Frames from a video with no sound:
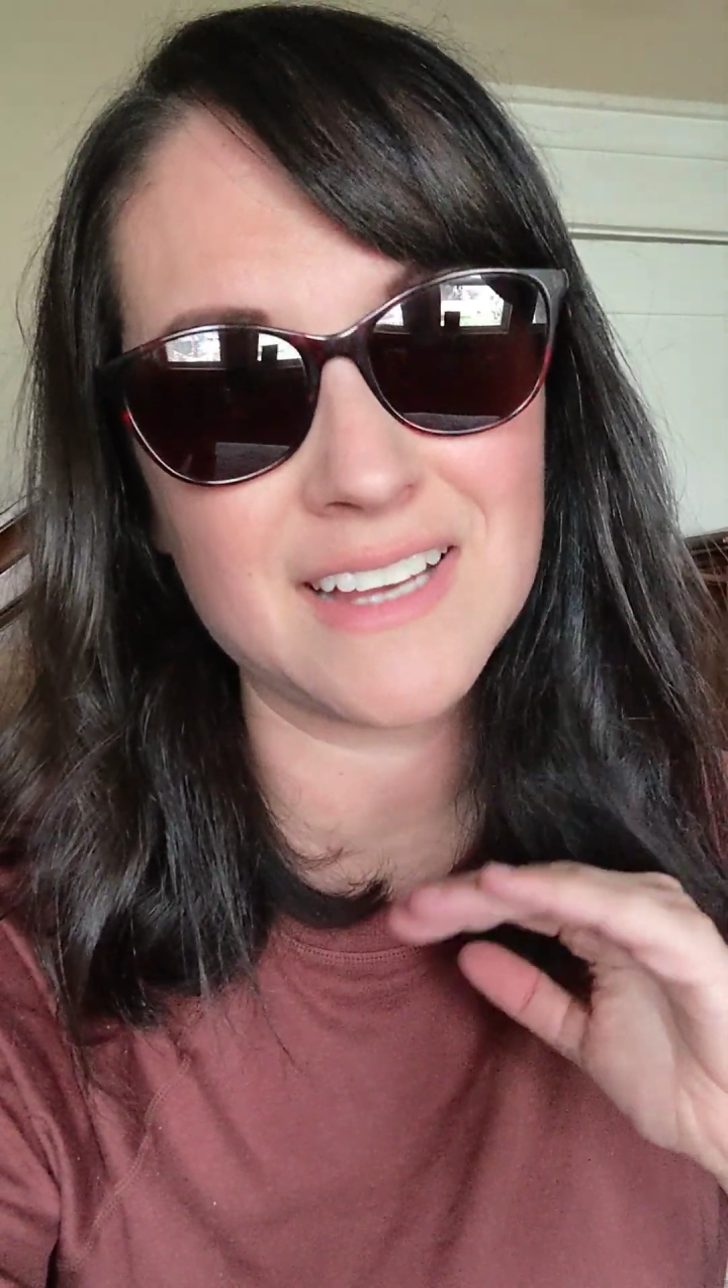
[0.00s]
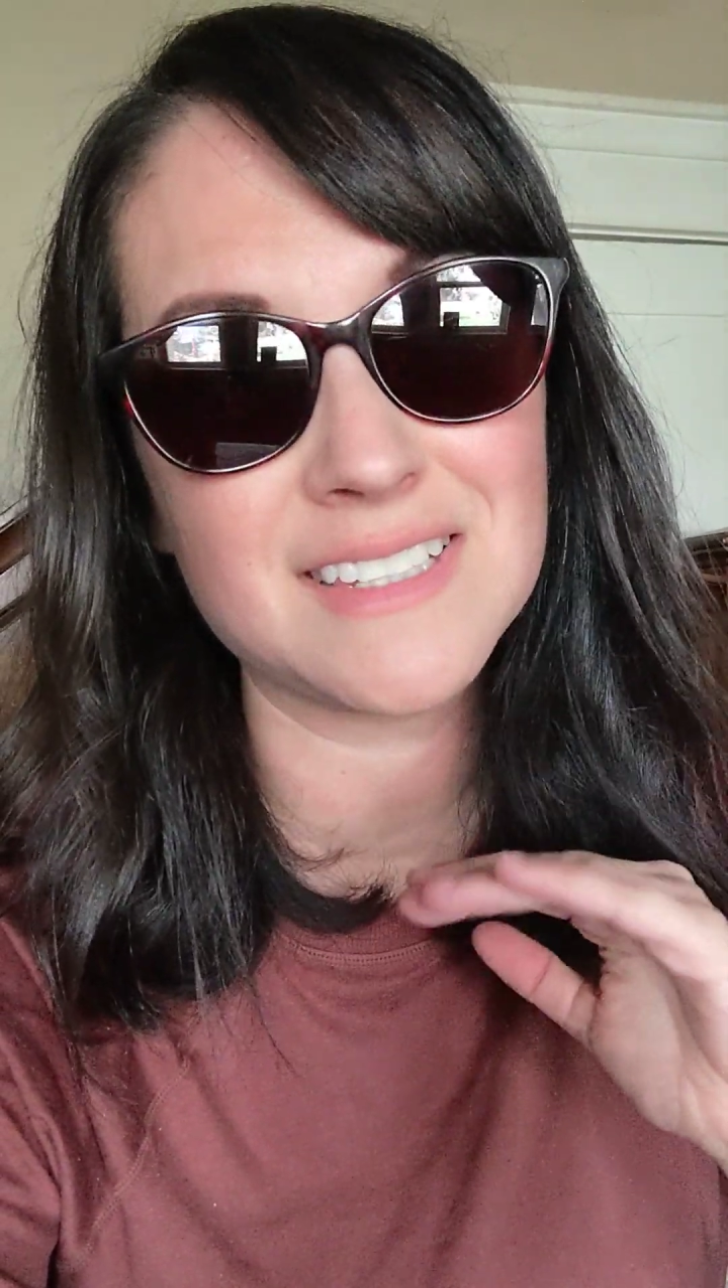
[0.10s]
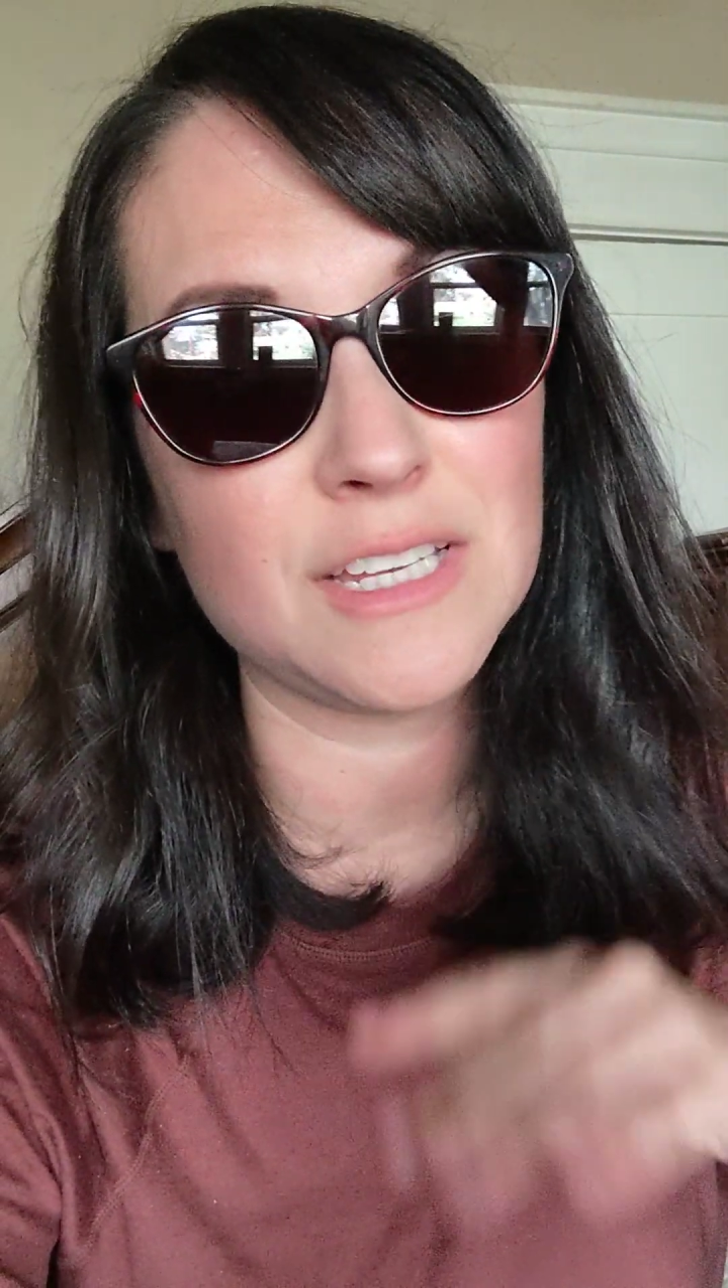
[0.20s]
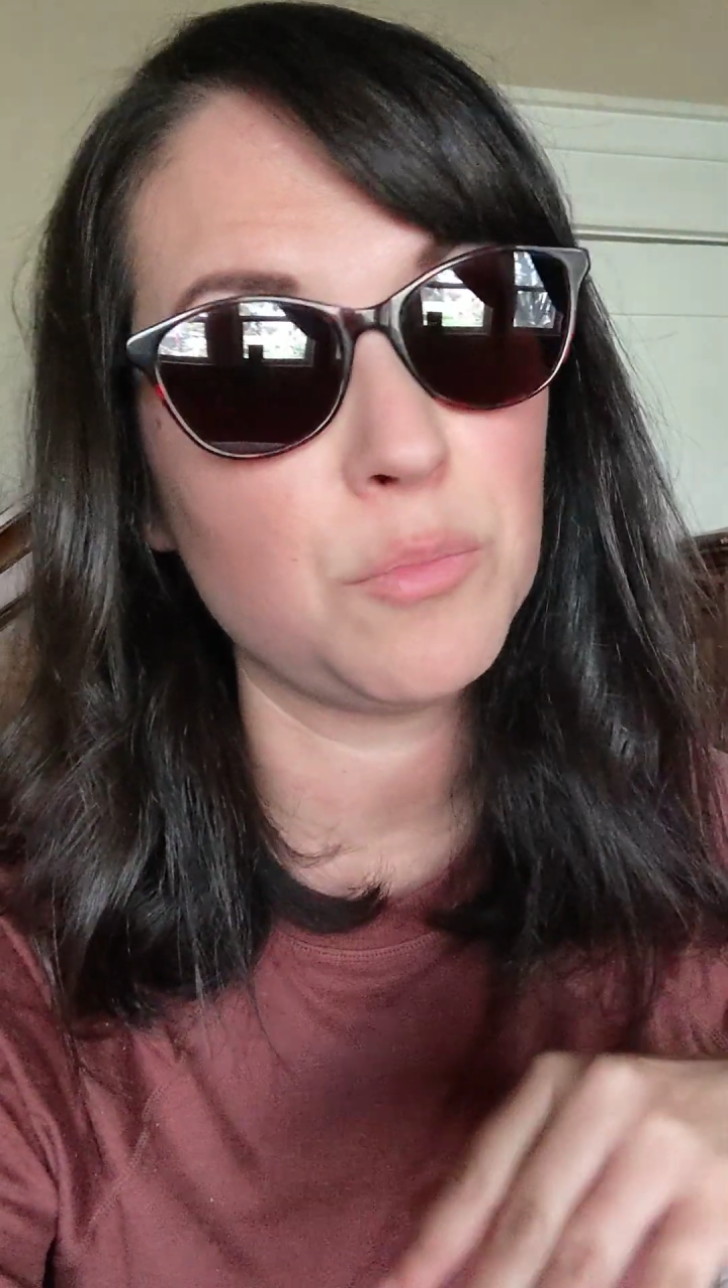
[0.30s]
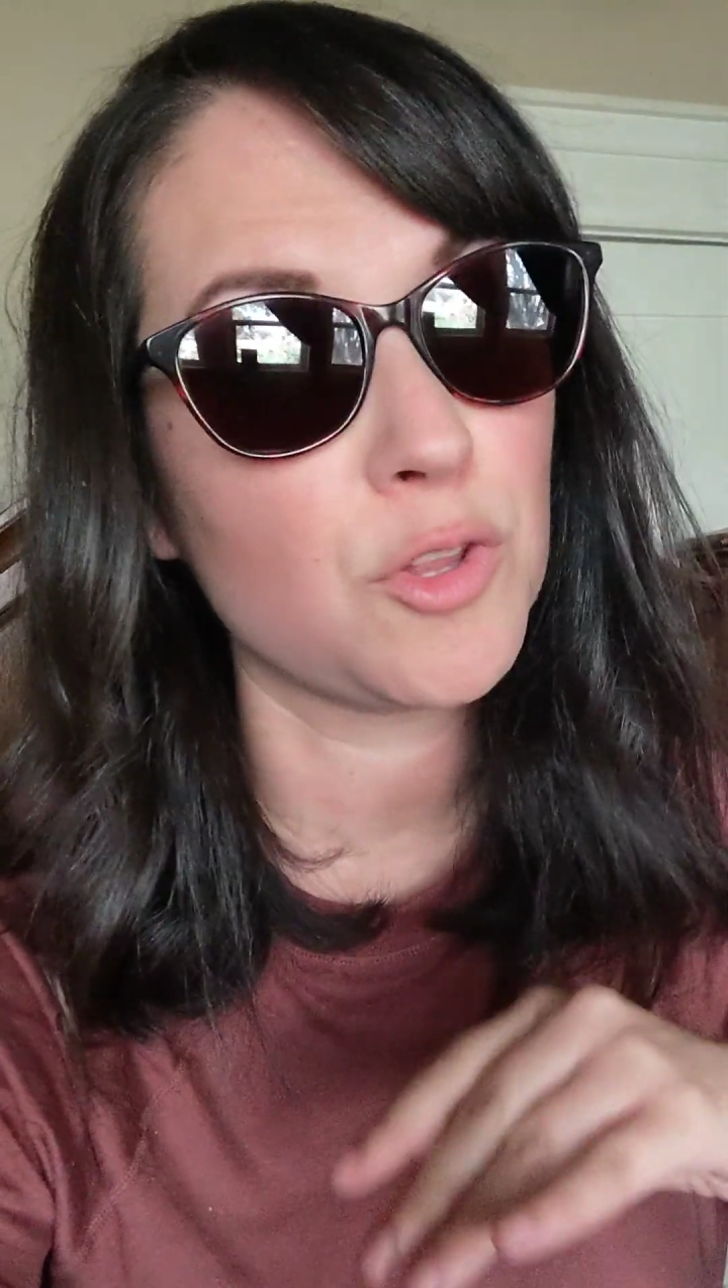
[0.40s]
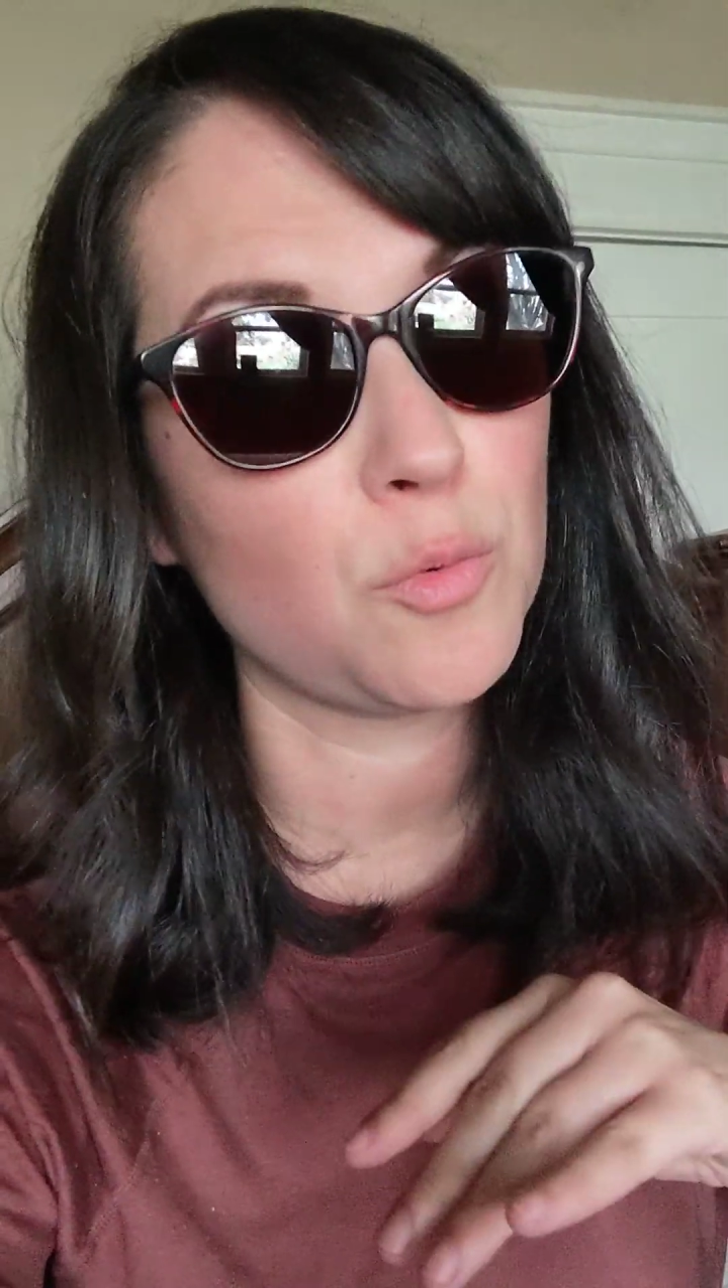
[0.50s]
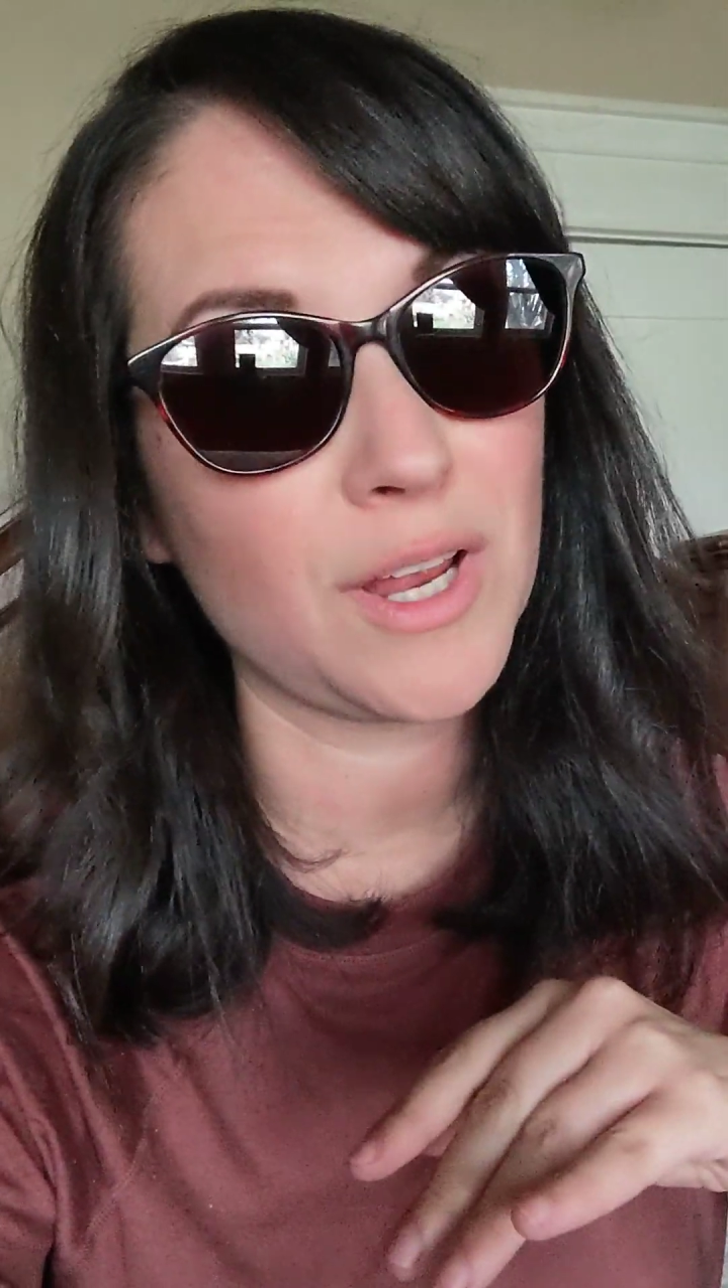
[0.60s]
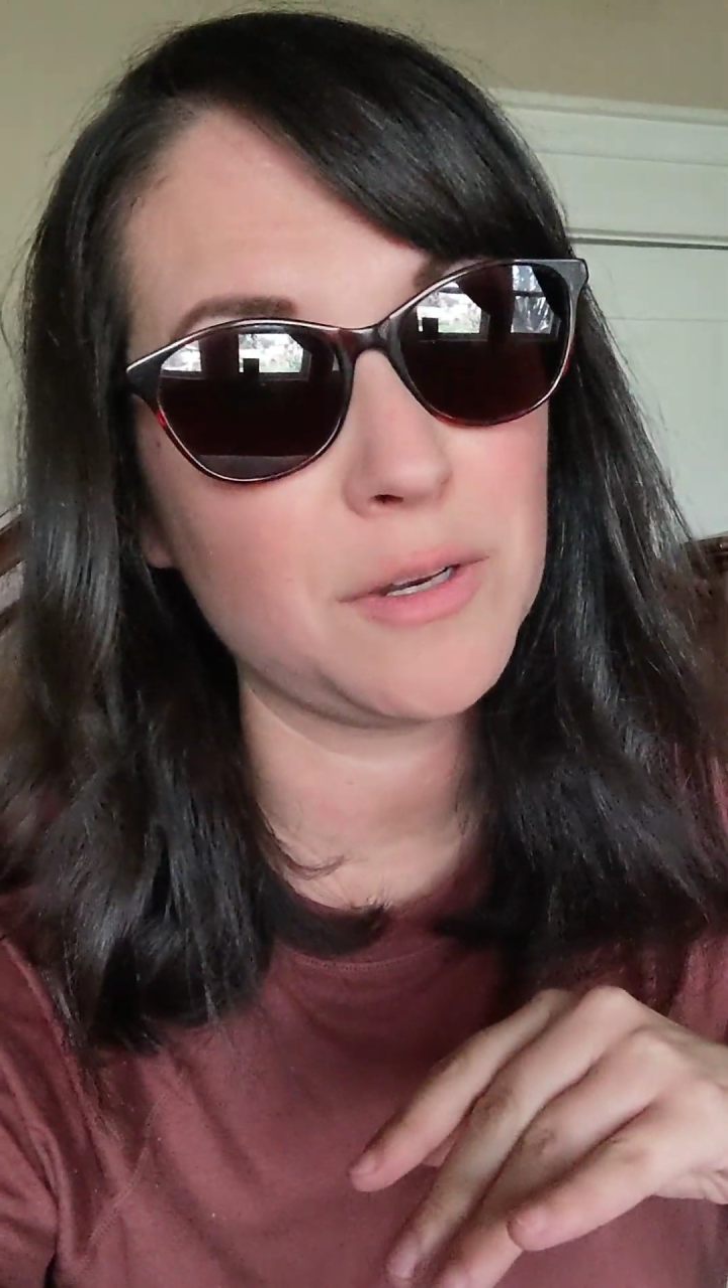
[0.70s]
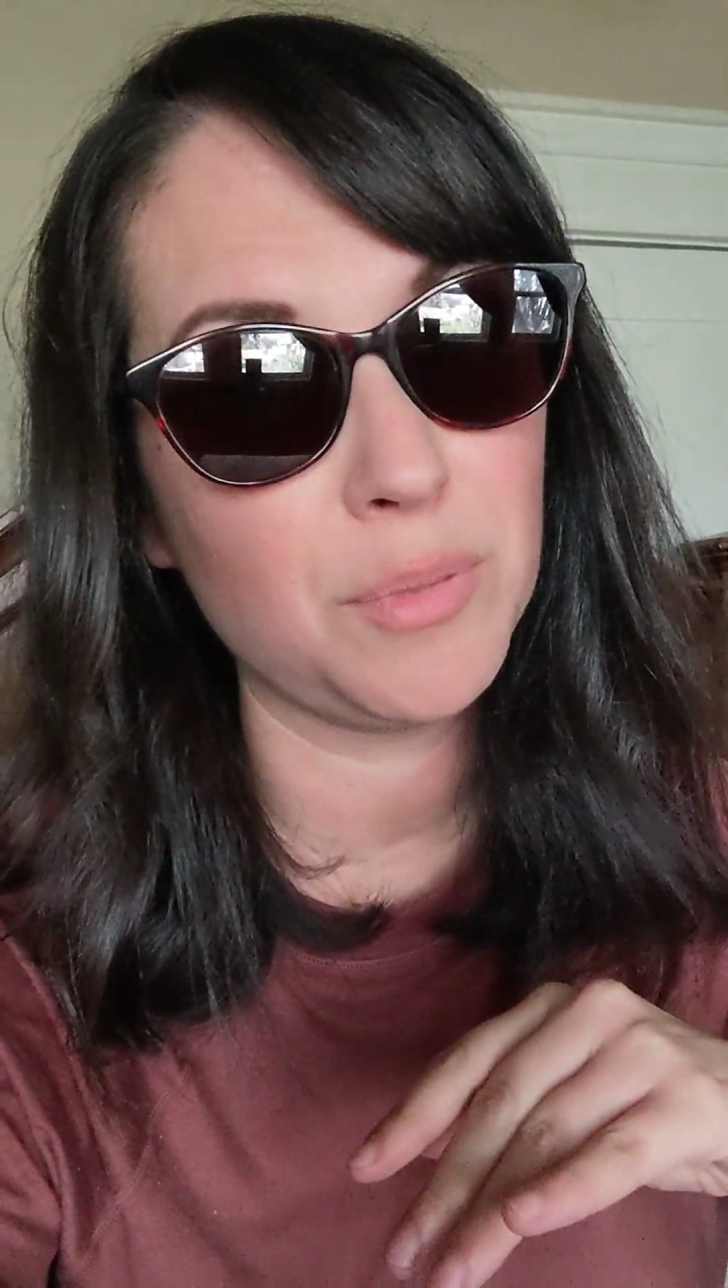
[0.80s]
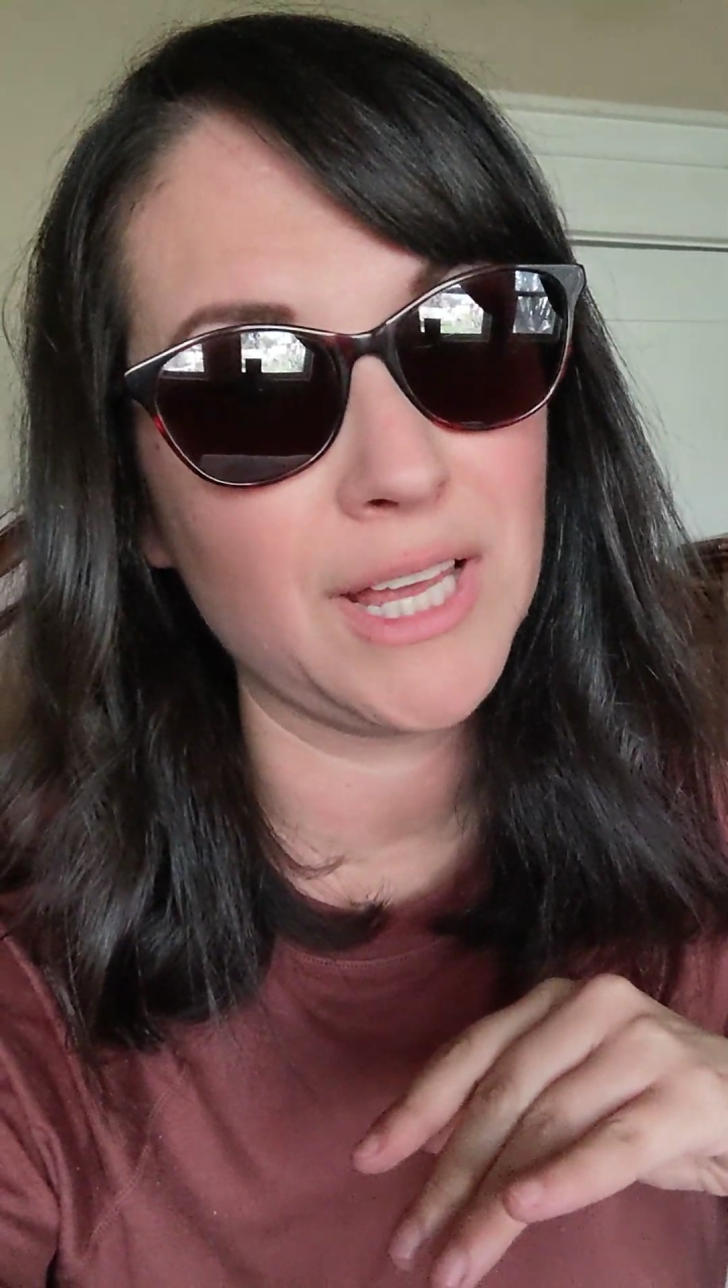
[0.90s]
I sleep with a weighted